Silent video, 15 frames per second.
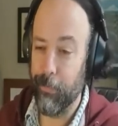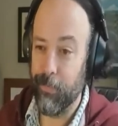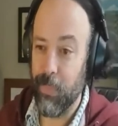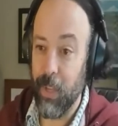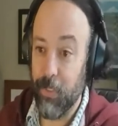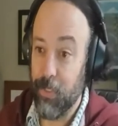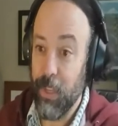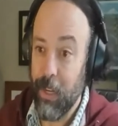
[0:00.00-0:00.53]

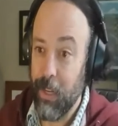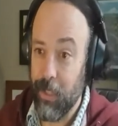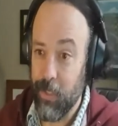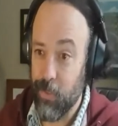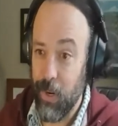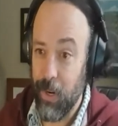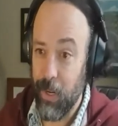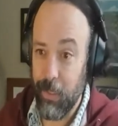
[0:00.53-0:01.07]
Athenians,
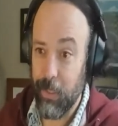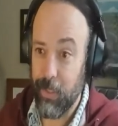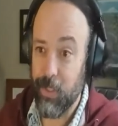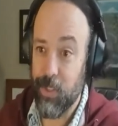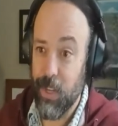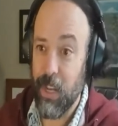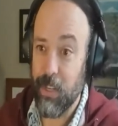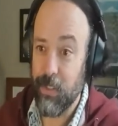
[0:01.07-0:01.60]
right? Like the
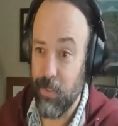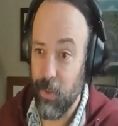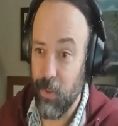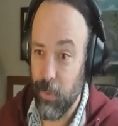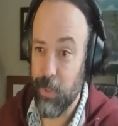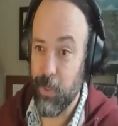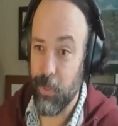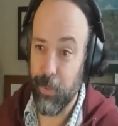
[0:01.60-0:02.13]
size of the
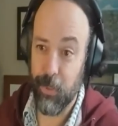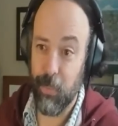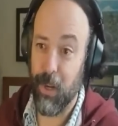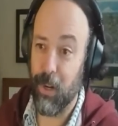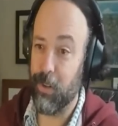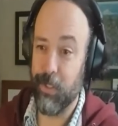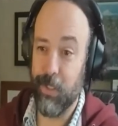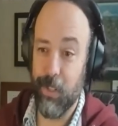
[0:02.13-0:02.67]
original democracy.